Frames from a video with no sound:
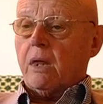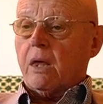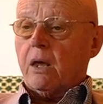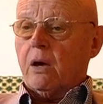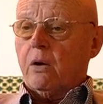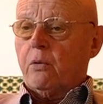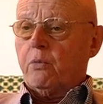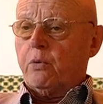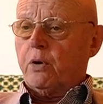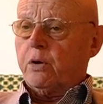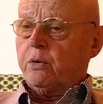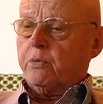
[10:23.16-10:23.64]

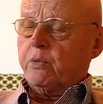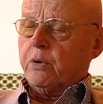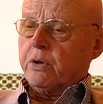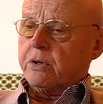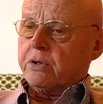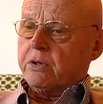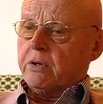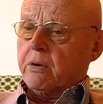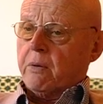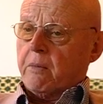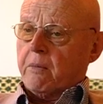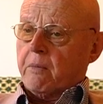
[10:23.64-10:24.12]
What
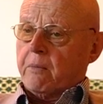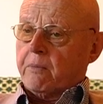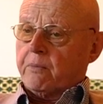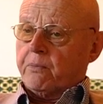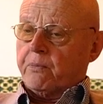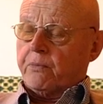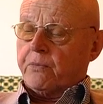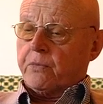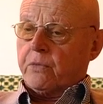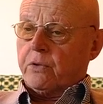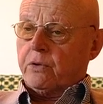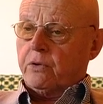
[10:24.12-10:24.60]
was
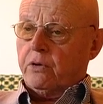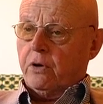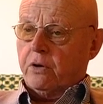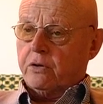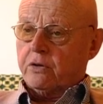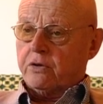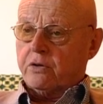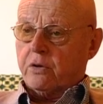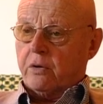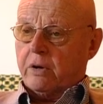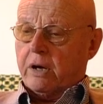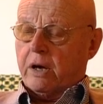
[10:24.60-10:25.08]
not
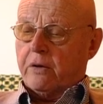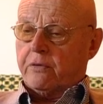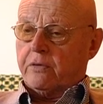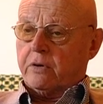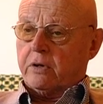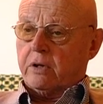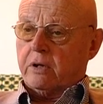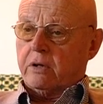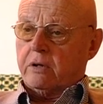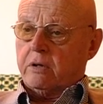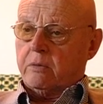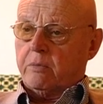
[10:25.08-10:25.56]
so
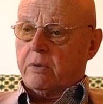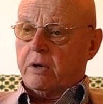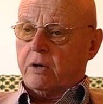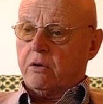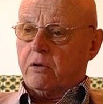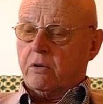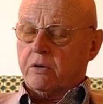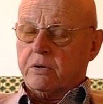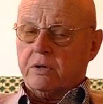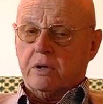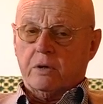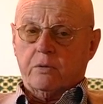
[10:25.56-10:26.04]
evident,
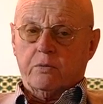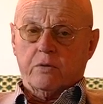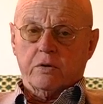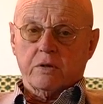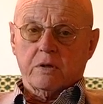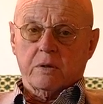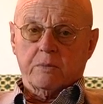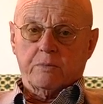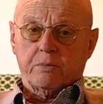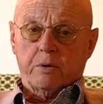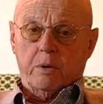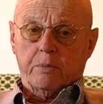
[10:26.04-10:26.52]
because it
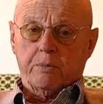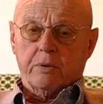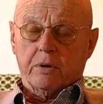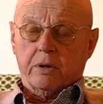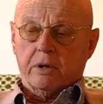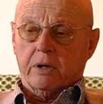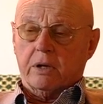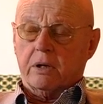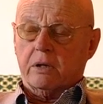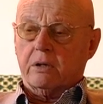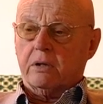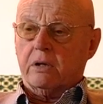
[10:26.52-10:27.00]
wasn't
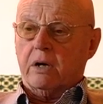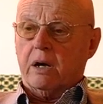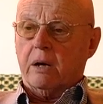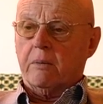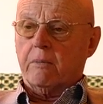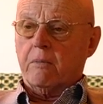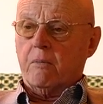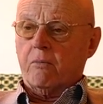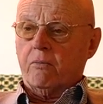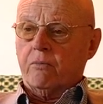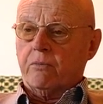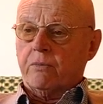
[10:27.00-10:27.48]
popular at the
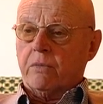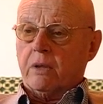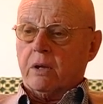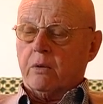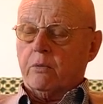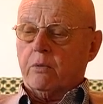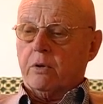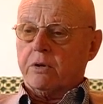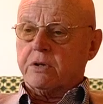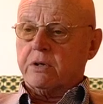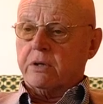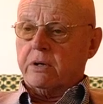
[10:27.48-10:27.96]
time,
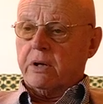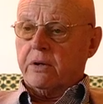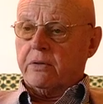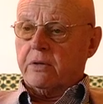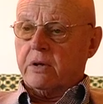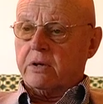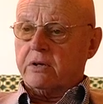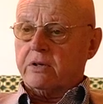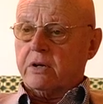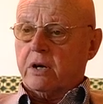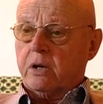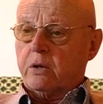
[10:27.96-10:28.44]
was
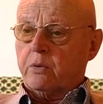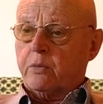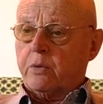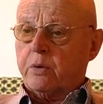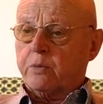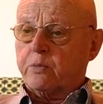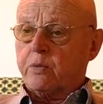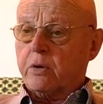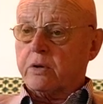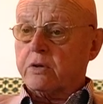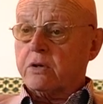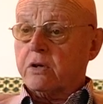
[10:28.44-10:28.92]
another side,
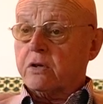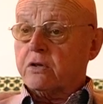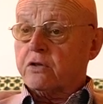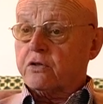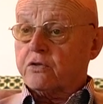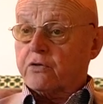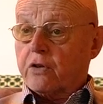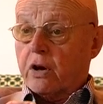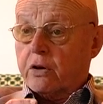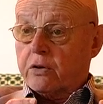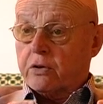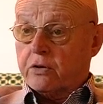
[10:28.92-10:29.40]
which was
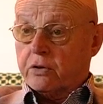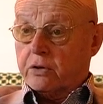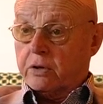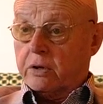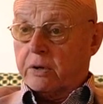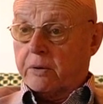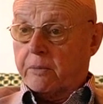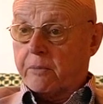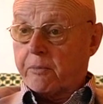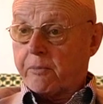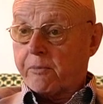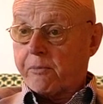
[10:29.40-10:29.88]
structure.
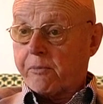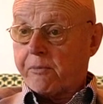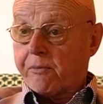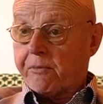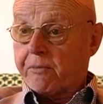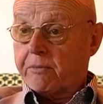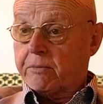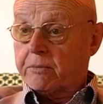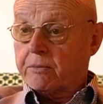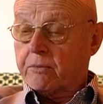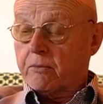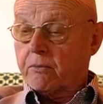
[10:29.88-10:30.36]

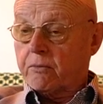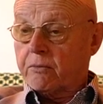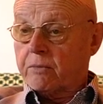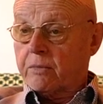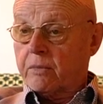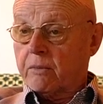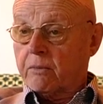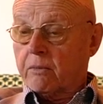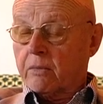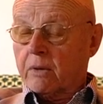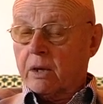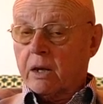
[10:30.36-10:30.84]

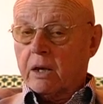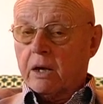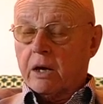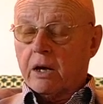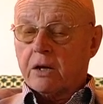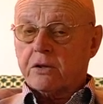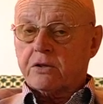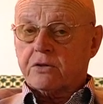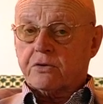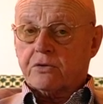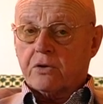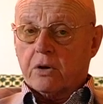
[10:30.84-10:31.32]

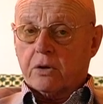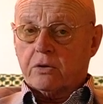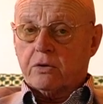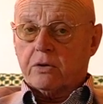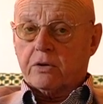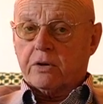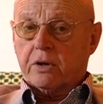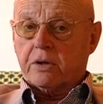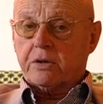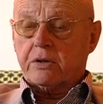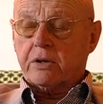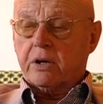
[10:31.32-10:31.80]
And
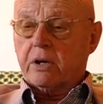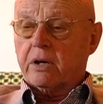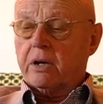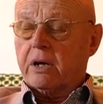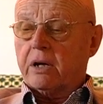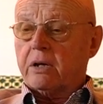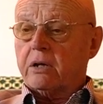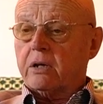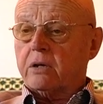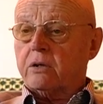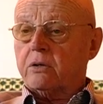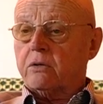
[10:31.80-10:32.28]
structure is
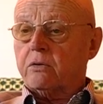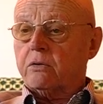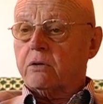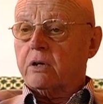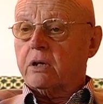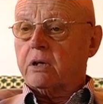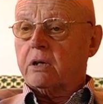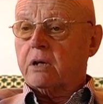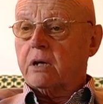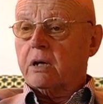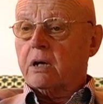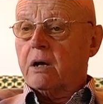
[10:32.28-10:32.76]
related to
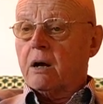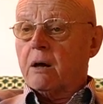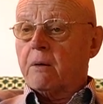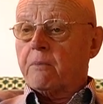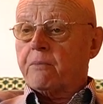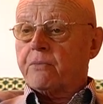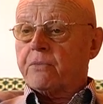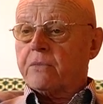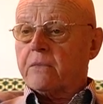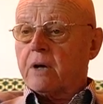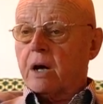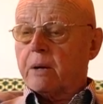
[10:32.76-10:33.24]
the
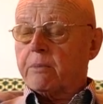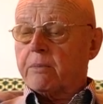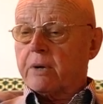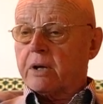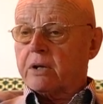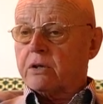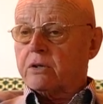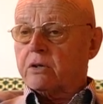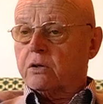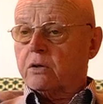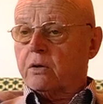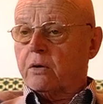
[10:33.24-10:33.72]

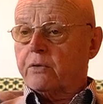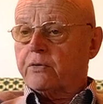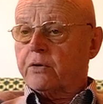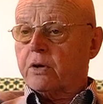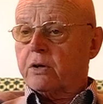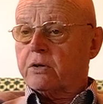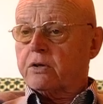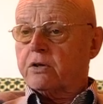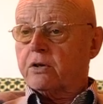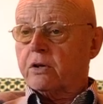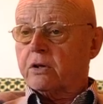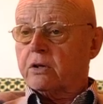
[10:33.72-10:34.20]
dimension of
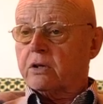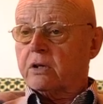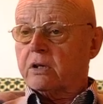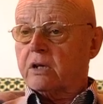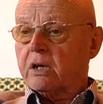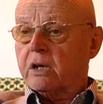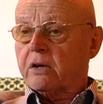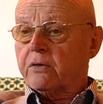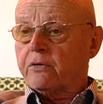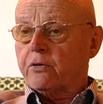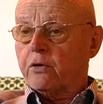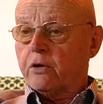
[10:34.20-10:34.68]

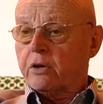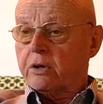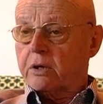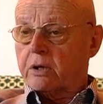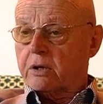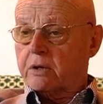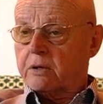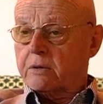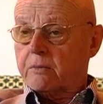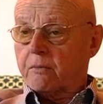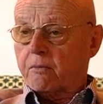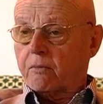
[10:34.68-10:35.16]
uncertainty
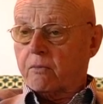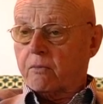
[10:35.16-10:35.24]
avoidance.